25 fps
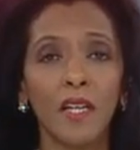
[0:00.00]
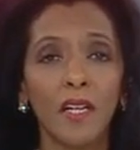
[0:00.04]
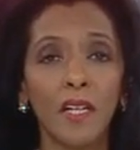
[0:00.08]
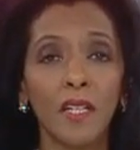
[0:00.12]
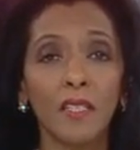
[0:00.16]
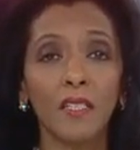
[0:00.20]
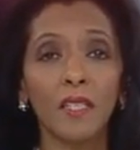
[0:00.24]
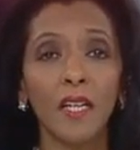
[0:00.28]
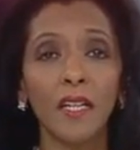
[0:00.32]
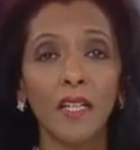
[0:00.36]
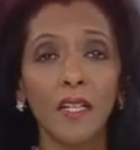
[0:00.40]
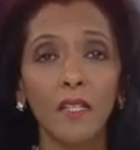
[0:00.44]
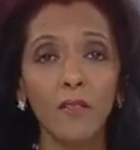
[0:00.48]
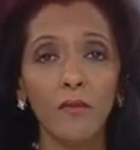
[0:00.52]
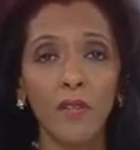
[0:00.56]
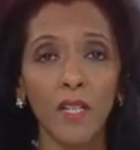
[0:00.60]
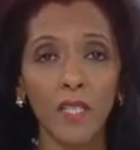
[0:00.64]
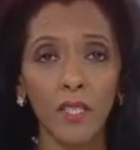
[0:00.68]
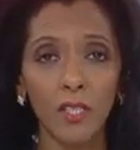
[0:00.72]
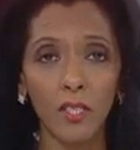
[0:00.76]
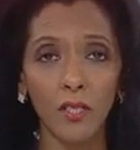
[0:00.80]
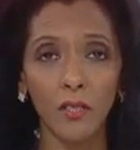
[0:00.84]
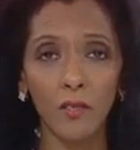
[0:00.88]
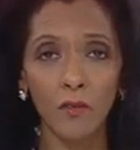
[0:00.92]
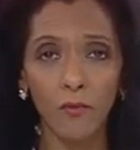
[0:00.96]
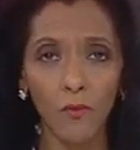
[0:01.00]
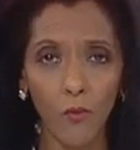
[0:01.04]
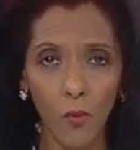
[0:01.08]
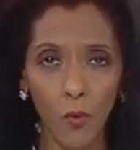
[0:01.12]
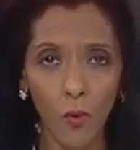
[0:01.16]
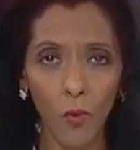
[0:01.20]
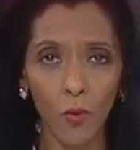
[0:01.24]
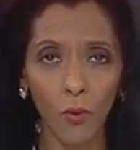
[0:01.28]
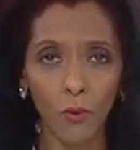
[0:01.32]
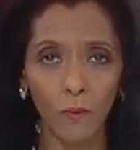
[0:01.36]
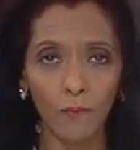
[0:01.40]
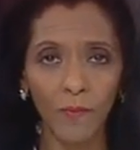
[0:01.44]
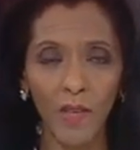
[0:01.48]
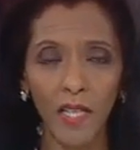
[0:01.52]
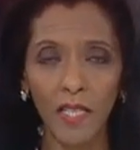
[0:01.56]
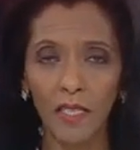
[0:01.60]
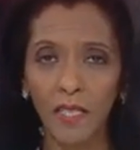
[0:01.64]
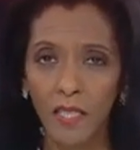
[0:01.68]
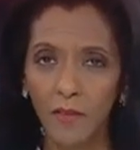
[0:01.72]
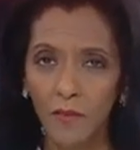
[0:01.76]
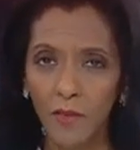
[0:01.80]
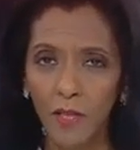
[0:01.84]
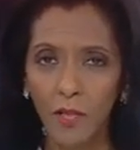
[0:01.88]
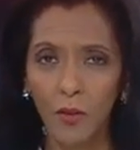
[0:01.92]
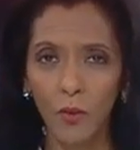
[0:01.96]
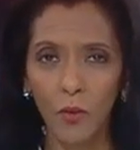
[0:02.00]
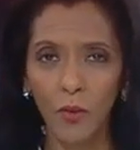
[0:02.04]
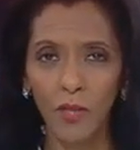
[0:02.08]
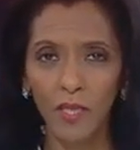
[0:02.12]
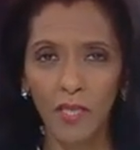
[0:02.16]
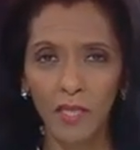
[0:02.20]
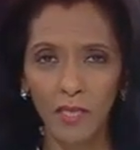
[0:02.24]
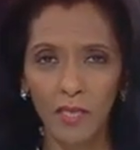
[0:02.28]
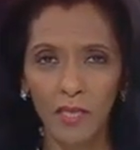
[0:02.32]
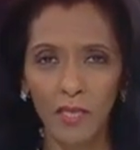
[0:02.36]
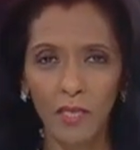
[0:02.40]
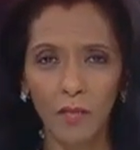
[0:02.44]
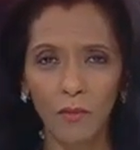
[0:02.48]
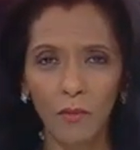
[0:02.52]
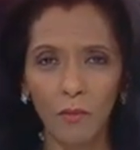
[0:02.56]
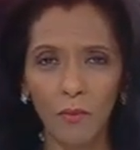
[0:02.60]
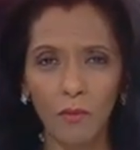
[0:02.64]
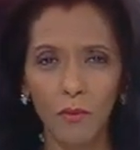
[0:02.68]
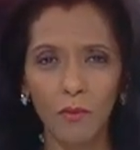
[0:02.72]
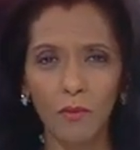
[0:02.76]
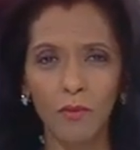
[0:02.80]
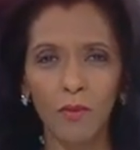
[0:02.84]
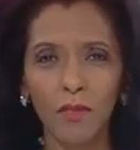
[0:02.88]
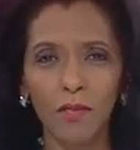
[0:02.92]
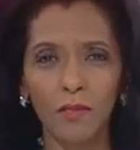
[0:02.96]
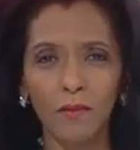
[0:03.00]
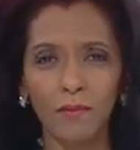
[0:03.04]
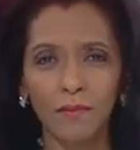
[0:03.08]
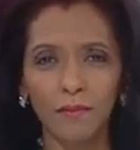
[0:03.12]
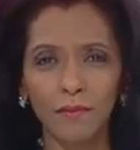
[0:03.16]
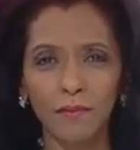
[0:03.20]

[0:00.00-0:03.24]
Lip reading: a declaration of war. David Loyne has this report.